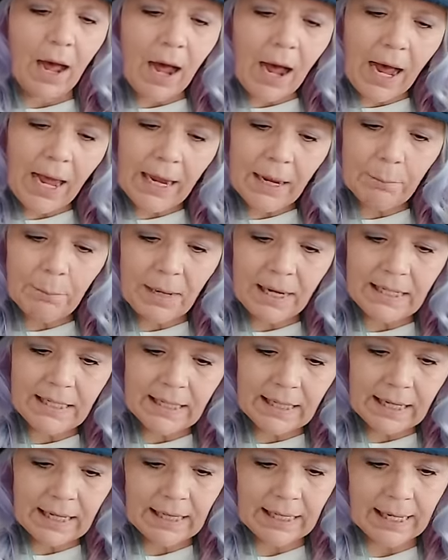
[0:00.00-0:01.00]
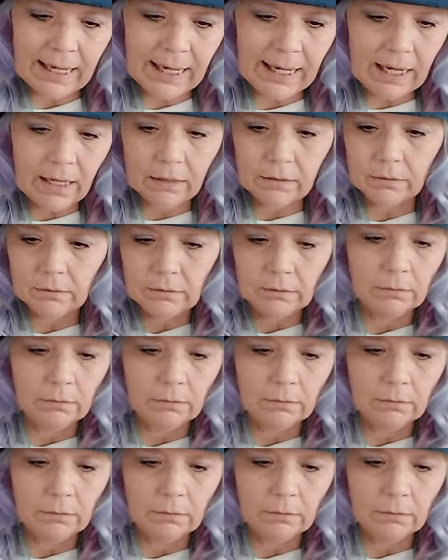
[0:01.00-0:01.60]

I basically,